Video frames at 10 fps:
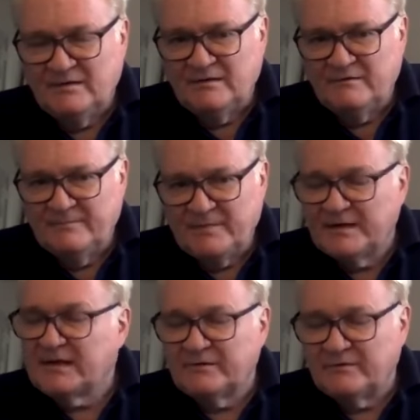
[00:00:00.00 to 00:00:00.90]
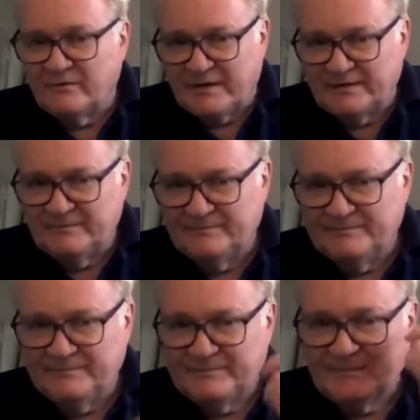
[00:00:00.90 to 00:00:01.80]
of money and credit
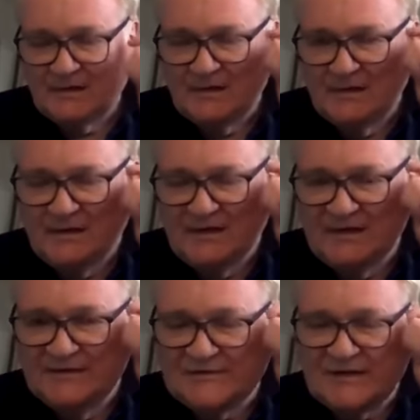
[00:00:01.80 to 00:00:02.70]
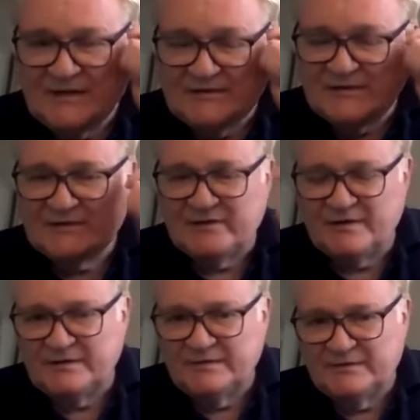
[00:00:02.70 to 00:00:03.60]
is a
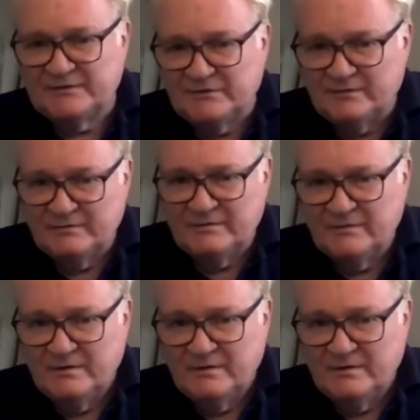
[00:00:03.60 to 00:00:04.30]
necessary condition